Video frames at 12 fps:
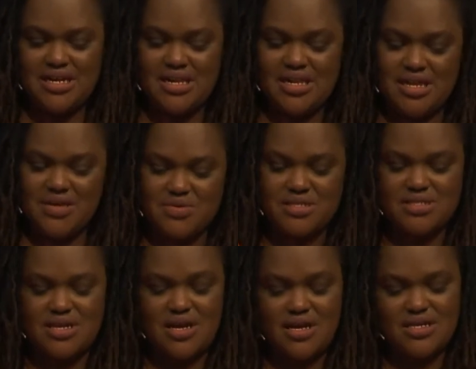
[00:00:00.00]
it was
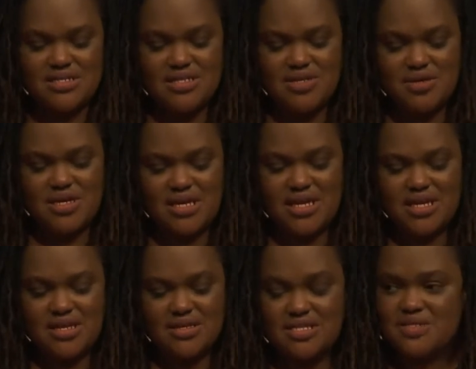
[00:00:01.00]
not until
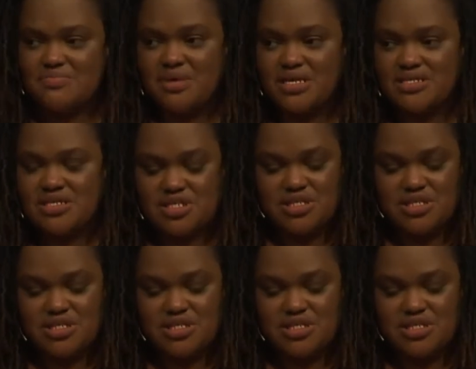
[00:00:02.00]
getting this message